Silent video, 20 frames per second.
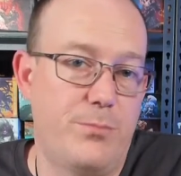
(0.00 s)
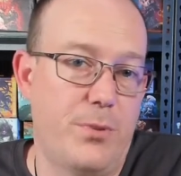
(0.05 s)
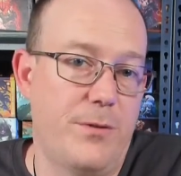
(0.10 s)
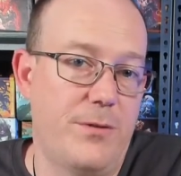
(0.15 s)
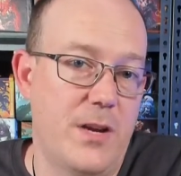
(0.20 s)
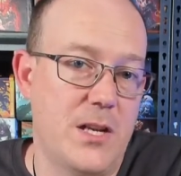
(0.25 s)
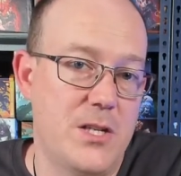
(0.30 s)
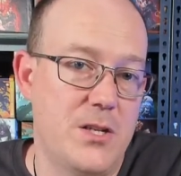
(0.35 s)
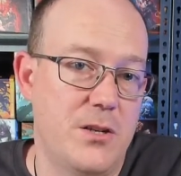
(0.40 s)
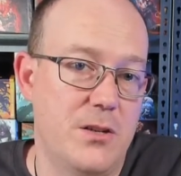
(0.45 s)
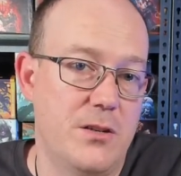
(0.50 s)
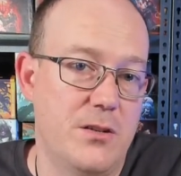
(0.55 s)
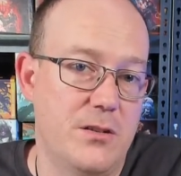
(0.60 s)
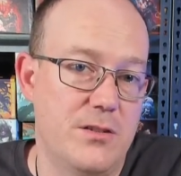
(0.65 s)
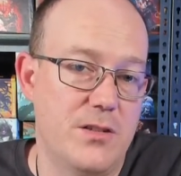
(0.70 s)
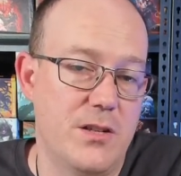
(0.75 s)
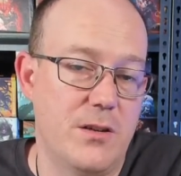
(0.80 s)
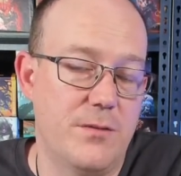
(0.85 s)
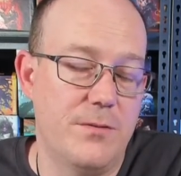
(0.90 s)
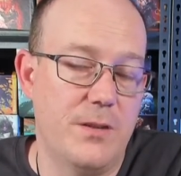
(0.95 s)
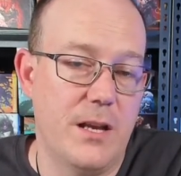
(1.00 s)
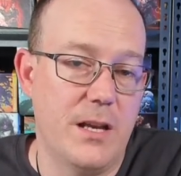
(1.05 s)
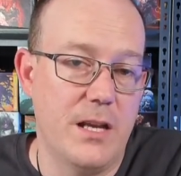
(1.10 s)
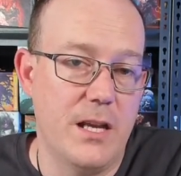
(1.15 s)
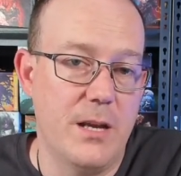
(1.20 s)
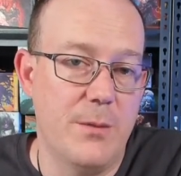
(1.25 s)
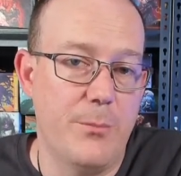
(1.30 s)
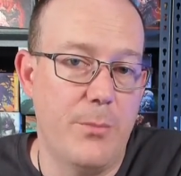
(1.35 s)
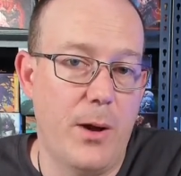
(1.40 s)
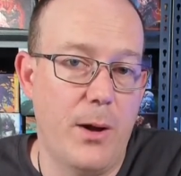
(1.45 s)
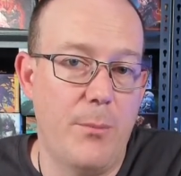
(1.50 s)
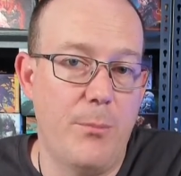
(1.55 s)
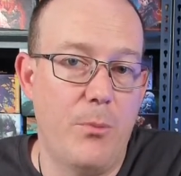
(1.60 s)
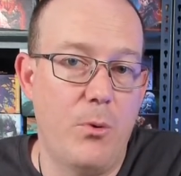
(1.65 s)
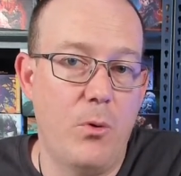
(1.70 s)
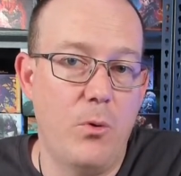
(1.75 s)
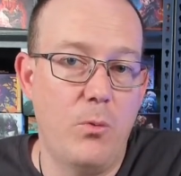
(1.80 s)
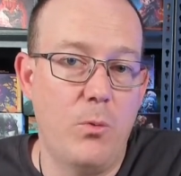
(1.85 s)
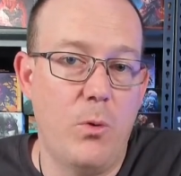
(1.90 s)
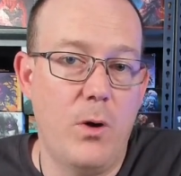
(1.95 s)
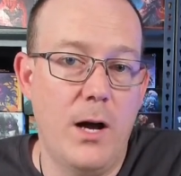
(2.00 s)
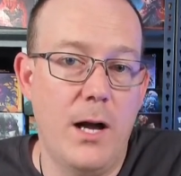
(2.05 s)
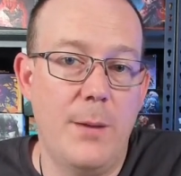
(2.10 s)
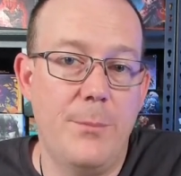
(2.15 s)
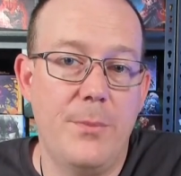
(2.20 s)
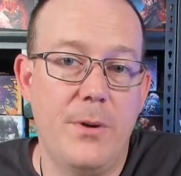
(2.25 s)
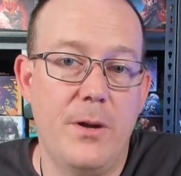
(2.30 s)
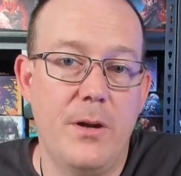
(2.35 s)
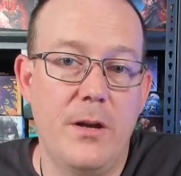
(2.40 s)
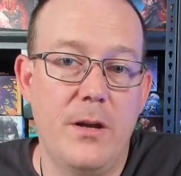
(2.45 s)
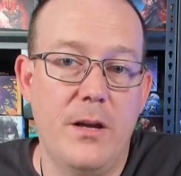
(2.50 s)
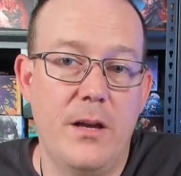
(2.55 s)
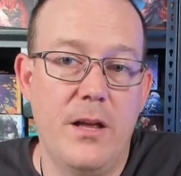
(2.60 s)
prevent yourself getting hit by a board wipe.